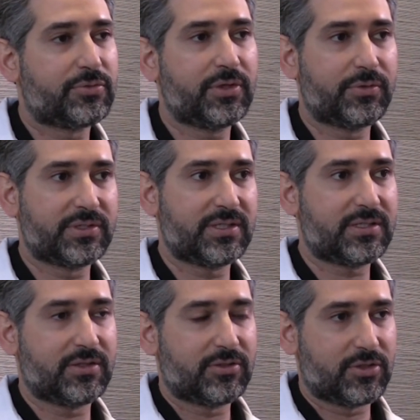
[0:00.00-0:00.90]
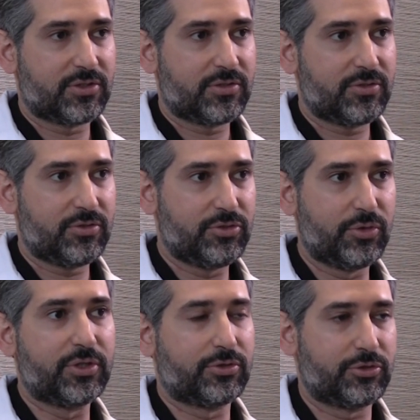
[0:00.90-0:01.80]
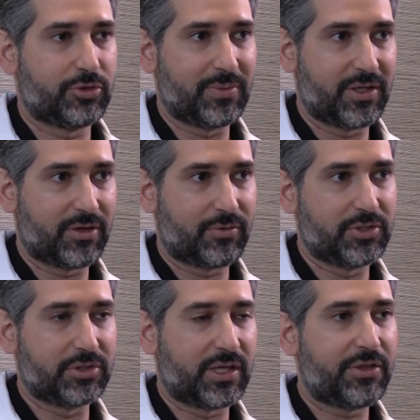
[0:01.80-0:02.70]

really resistant to doing social media originally.